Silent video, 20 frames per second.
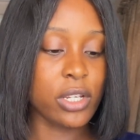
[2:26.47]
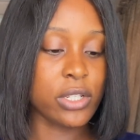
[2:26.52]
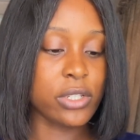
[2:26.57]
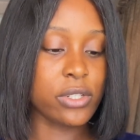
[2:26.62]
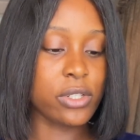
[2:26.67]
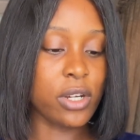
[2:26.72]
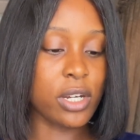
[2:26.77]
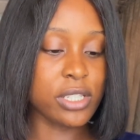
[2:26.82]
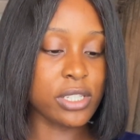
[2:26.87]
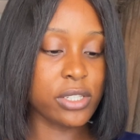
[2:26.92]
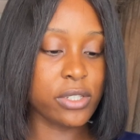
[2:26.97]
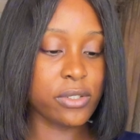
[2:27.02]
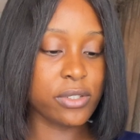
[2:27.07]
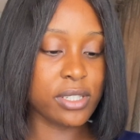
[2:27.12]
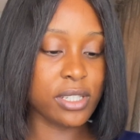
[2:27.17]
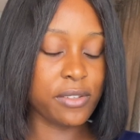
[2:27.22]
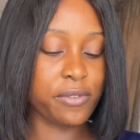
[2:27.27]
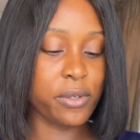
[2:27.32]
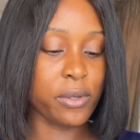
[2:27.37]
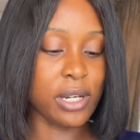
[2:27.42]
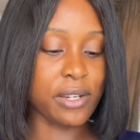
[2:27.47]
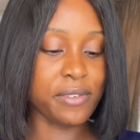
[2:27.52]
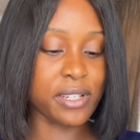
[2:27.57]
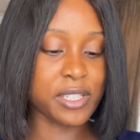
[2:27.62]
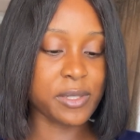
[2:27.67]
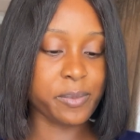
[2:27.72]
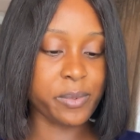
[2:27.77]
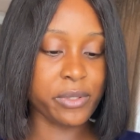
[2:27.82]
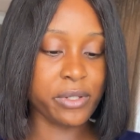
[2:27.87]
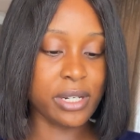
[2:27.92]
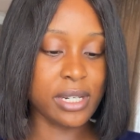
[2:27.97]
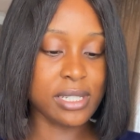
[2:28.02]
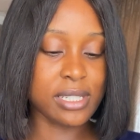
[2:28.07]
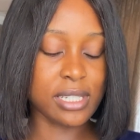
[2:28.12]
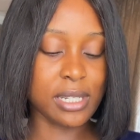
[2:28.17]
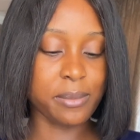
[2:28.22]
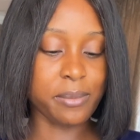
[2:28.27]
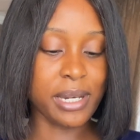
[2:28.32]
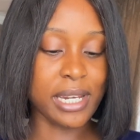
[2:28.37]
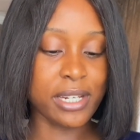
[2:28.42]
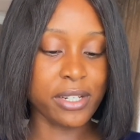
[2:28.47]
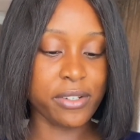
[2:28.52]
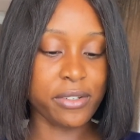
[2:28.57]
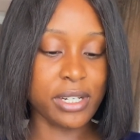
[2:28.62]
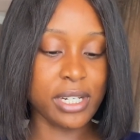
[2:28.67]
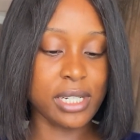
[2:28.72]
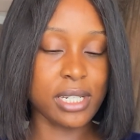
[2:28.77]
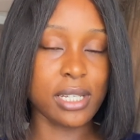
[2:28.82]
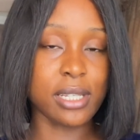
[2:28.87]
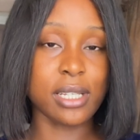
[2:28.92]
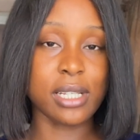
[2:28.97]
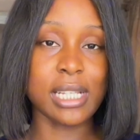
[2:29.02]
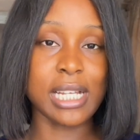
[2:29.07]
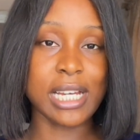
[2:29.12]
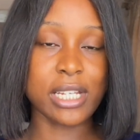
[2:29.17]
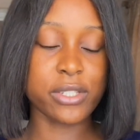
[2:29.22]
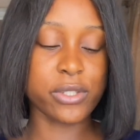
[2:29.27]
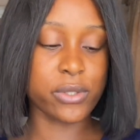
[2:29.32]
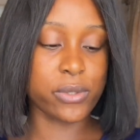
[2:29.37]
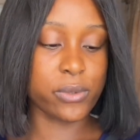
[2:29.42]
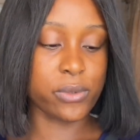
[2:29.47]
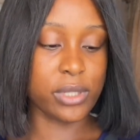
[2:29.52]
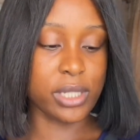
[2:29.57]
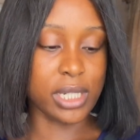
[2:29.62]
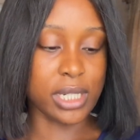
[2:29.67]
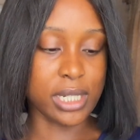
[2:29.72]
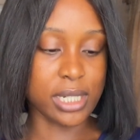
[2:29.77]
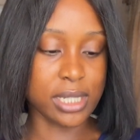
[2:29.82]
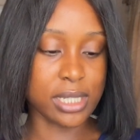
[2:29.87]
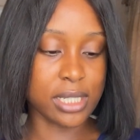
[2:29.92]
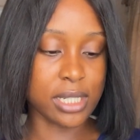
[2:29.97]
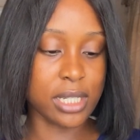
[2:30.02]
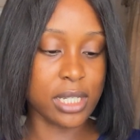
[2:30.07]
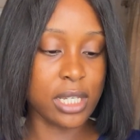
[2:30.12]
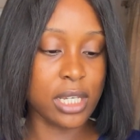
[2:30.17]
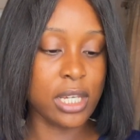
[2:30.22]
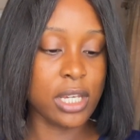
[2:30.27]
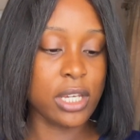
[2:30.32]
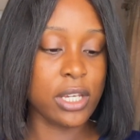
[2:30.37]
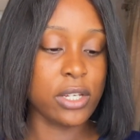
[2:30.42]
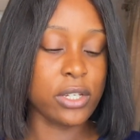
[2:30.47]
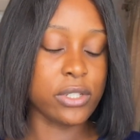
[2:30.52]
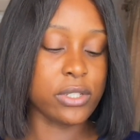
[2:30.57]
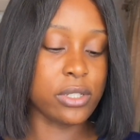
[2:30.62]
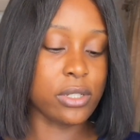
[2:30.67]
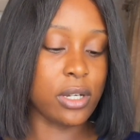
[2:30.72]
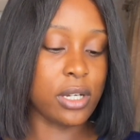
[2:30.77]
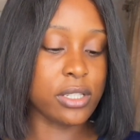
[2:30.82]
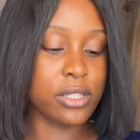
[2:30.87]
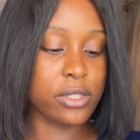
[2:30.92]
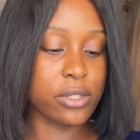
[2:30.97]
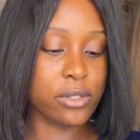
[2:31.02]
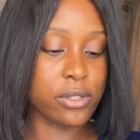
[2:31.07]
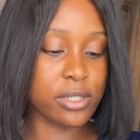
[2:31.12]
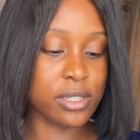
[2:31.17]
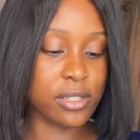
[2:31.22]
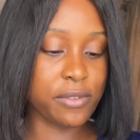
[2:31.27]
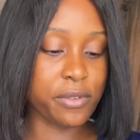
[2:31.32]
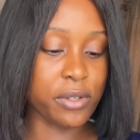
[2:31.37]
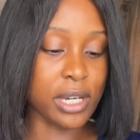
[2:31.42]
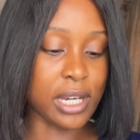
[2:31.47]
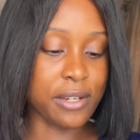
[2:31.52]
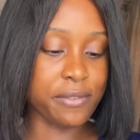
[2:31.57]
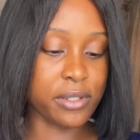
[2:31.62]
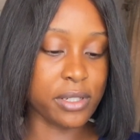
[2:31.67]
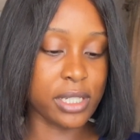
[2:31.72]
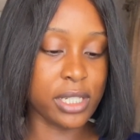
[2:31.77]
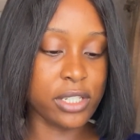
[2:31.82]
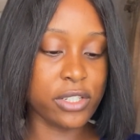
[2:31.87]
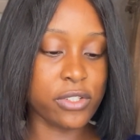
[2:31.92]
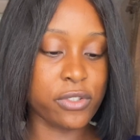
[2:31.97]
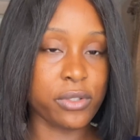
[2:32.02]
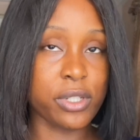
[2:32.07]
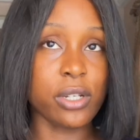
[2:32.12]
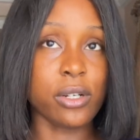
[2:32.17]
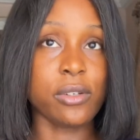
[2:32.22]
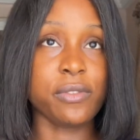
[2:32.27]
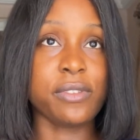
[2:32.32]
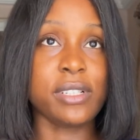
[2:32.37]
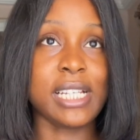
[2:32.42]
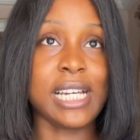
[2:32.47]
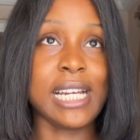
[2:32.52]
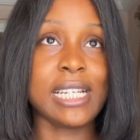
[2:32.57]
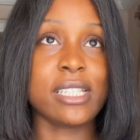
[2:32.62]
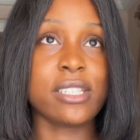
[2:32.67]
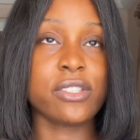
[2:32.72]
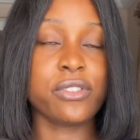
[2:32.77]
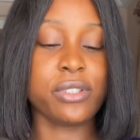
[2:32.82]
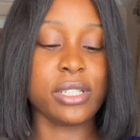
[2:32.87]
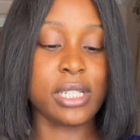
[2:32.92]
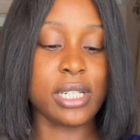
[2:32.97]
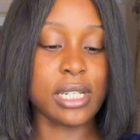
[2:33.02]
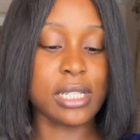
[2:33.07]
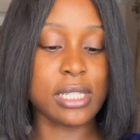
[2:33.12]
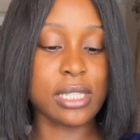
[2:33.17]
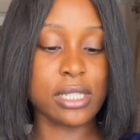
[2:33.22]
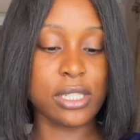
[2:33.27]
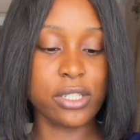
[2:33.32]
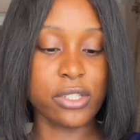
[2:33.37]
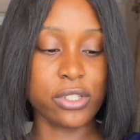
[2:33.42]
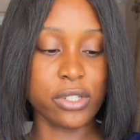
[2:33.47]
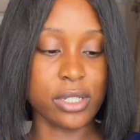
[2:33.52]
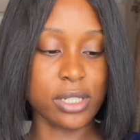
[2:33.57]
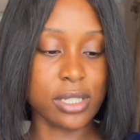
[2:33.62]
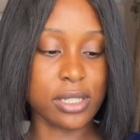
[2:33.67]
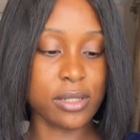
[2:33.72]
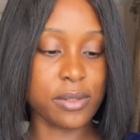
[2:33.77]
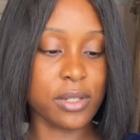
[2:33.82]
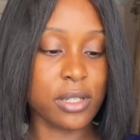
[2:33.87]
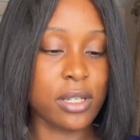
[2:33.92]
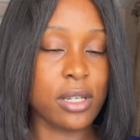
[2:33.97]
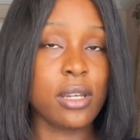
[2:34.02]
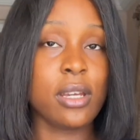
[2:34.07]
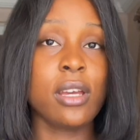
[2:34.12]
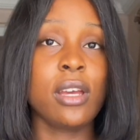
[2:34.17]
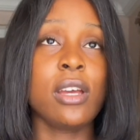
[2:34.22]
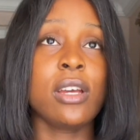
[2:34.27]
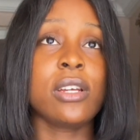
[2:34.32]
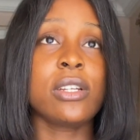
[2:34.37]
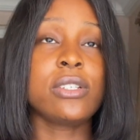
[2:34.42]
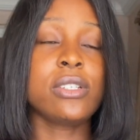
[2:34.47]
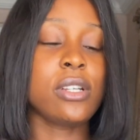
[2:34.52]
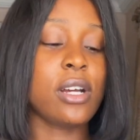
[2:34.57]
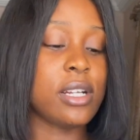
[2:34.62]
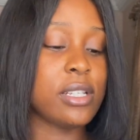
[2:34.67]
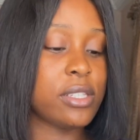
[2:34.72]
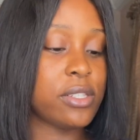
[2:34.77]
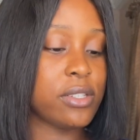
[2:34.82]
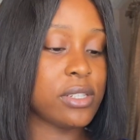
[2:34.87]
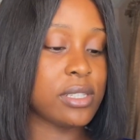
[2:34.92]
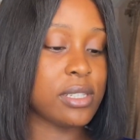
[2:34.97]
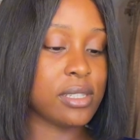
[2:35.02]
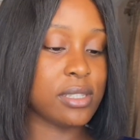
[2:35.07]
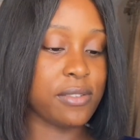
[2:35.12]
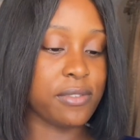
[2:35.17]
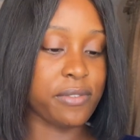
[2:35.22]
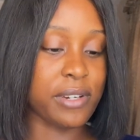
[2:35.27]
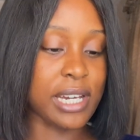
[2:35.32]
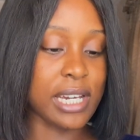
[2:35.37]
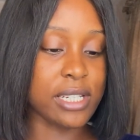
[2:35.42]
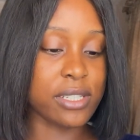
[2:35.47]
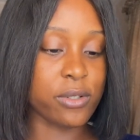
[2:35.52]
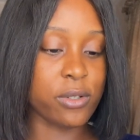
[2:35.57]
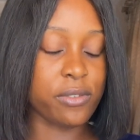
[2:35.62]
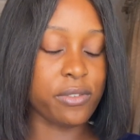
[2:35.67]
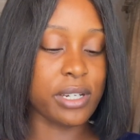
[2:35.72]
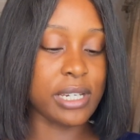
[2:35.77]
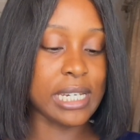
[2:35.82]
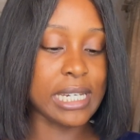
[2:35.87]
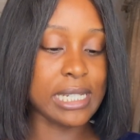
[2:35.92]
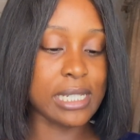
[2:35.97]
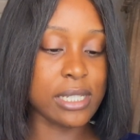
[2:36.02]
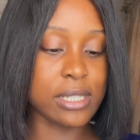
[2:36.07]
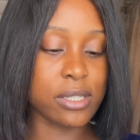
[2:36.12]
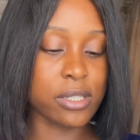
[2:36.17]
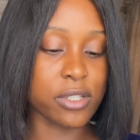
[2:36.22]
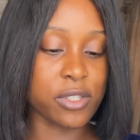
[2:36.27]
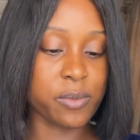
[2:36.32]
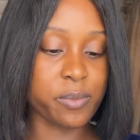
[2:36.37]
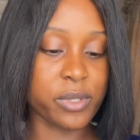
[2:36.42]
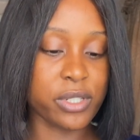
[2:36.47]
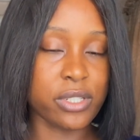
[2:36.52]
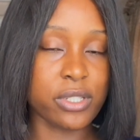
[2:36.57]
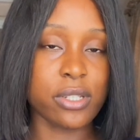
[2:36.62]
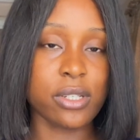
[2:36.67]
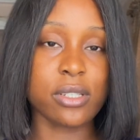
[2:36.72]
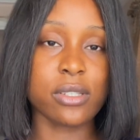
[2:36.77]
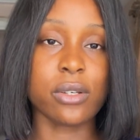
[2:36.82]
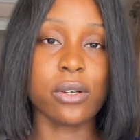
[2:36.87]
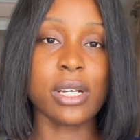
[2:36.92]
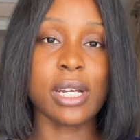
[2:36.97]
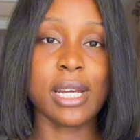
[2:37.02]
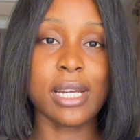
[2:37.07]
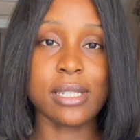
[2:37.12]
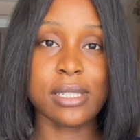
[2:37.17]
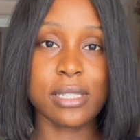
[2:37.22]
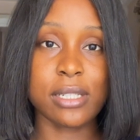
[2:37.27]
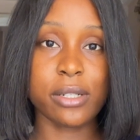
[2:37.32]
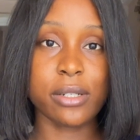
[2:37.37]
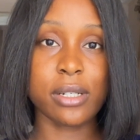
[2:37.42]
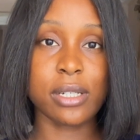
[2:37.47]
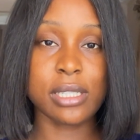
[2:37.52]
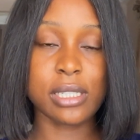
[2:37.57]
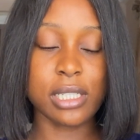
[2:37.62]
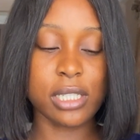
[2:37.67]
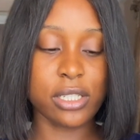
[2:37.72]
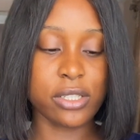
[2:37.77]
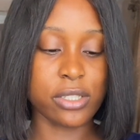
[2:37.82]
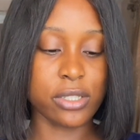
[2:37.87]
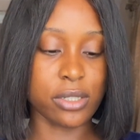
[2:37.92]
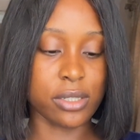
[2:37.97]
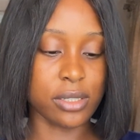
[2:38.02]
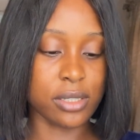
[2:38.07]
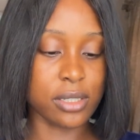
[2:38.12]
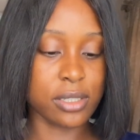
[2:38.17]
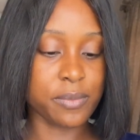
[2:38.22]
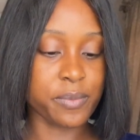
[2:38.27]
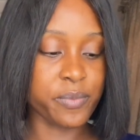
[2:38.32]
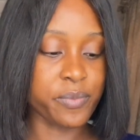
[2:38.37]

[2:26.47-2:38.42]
Do not use if you have experienced a migraine in the last 2 years. Do not use if you have a history of light-triggered seizures. Do not use this device over any suspicious or cancerous lesions.